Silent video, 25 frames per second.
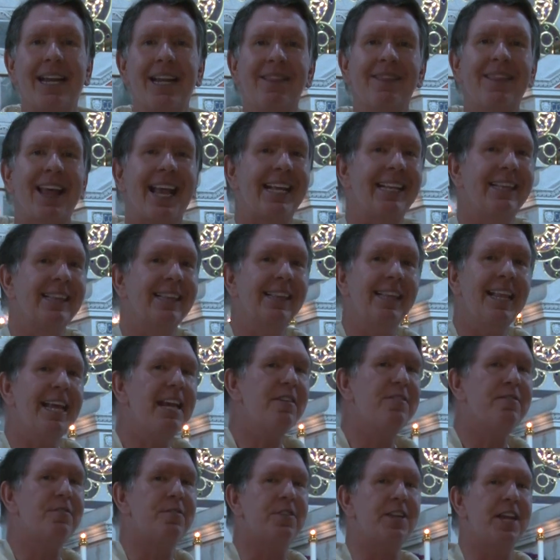it, they
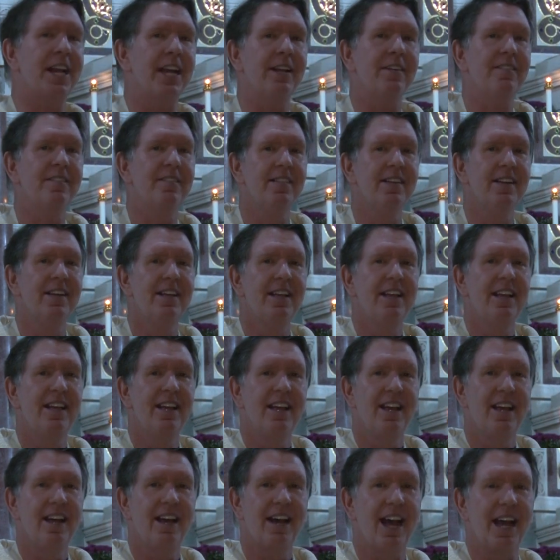lived it.
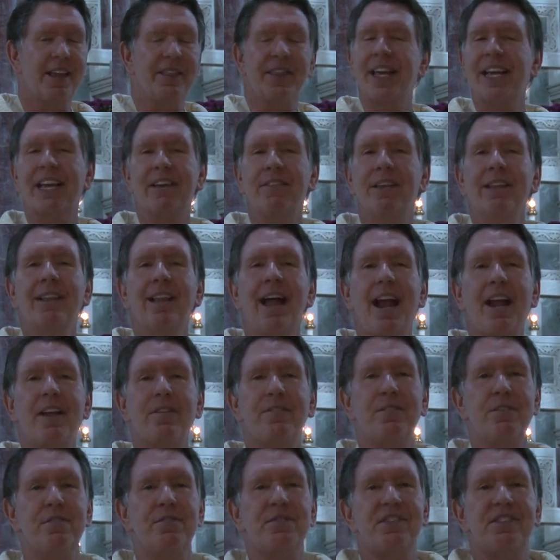I think of the
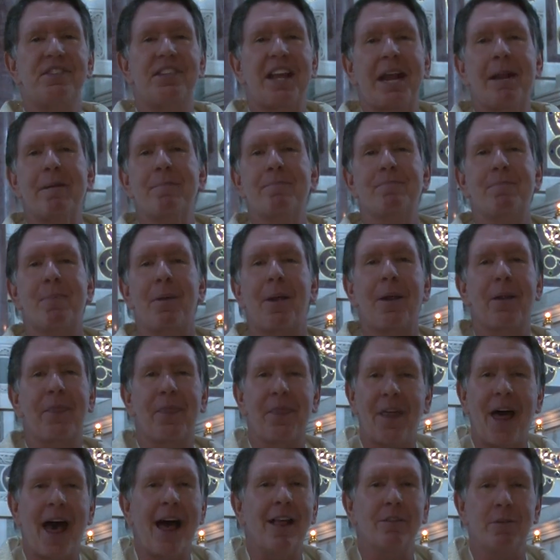life of Saint
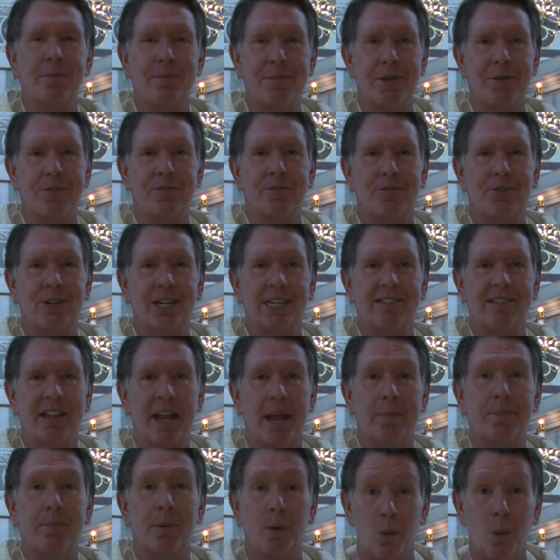Bartholomew, for
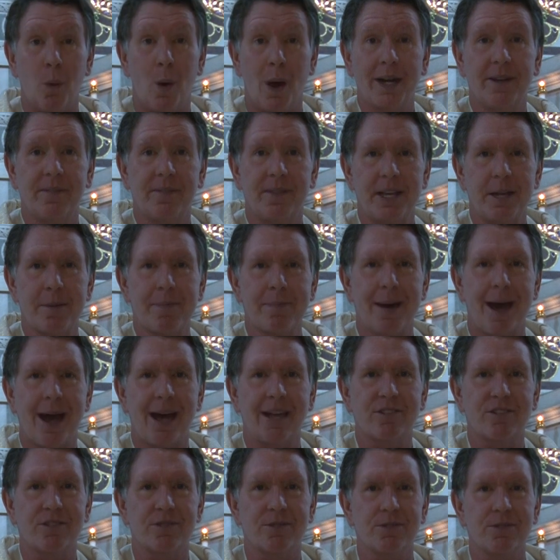example, one of the
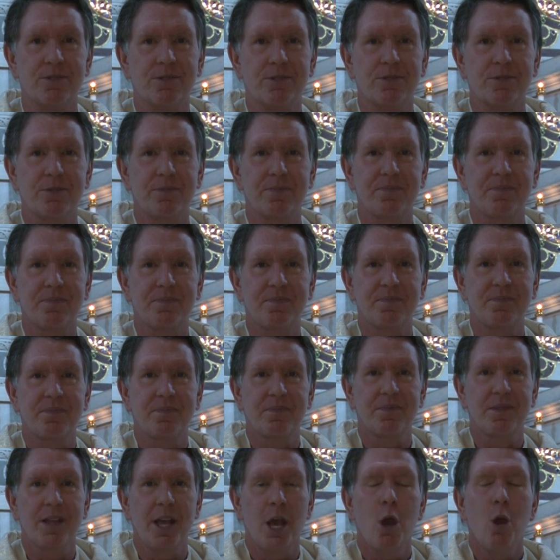apostles.
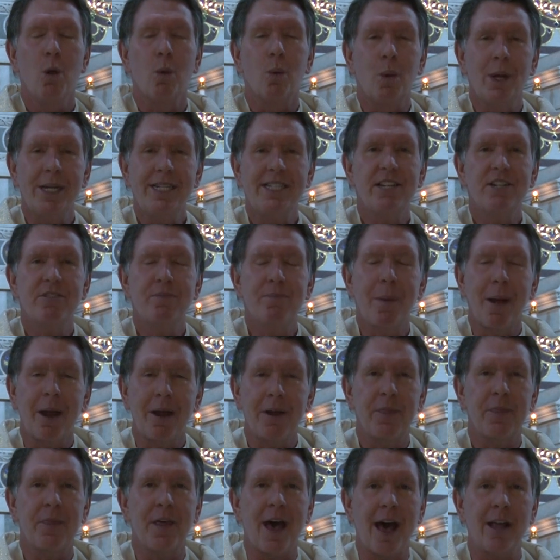What does
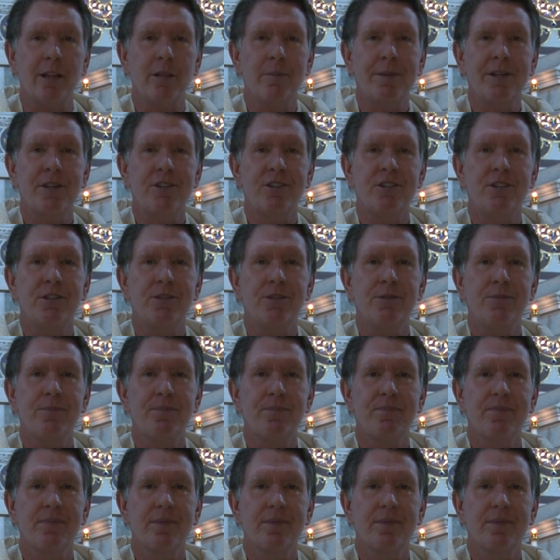Bartholomew do